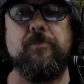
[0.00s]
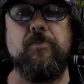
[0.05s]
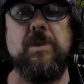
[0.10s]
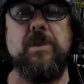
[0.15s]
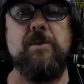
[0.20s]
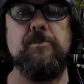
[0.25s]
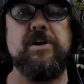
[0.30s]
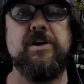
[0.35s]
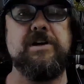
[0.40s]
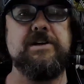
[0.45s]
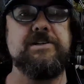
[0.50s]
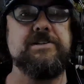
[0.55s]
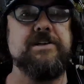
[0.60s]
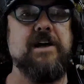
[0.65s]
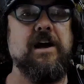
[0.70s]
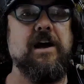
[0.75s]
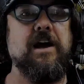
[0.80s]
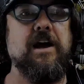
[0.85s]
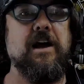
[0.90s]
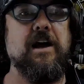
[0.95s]
because
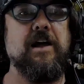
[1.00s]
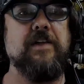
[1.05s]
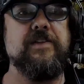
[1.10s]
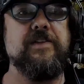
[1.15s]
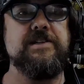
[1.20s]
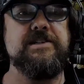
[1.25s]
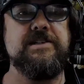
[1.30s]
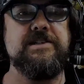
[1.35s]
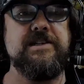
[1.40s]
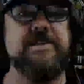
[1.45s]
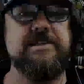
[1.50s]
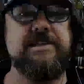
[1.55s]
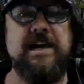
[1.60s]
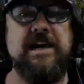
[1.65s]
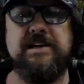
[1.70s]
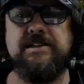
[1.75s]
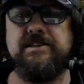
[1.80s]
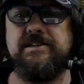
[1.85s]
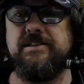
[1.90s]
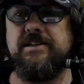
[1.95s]
this is a
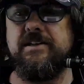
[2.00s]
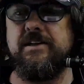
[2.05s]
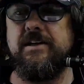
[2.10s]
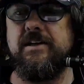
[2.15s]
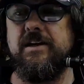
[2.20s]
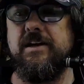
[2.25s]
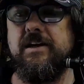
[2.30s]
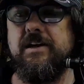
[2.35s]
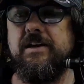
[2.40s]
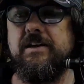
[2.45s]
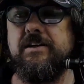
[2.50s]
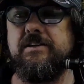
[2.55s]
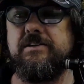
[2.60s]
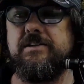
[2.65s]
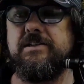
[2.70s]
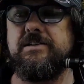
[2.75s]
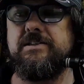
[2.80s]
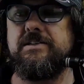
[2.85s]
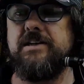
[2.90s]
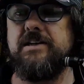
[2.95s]
test
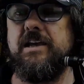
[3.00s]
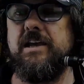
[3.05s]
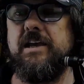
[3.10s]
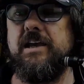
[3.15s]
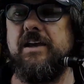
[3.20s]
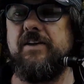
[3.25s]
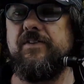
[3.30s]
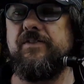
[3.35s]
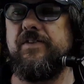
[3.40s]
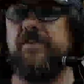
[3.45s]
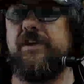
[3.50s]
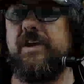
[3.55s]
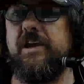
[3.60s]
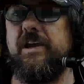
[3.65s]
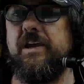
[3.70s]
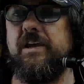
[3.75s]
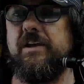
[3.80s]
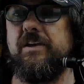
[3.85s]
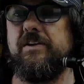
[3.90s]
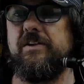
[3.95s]
to see if
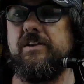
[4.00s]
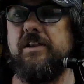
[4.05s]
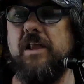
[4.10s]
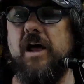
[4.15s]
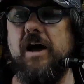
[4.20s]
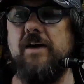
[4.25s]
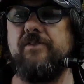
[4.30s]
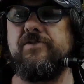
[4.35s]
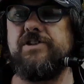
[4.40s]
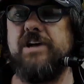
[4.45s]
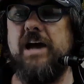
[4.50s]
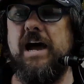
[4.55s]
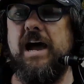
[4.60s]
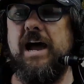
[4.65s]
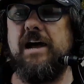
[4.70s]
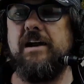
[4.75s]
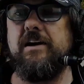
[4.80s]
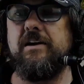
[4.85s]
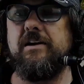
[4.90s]
the live chat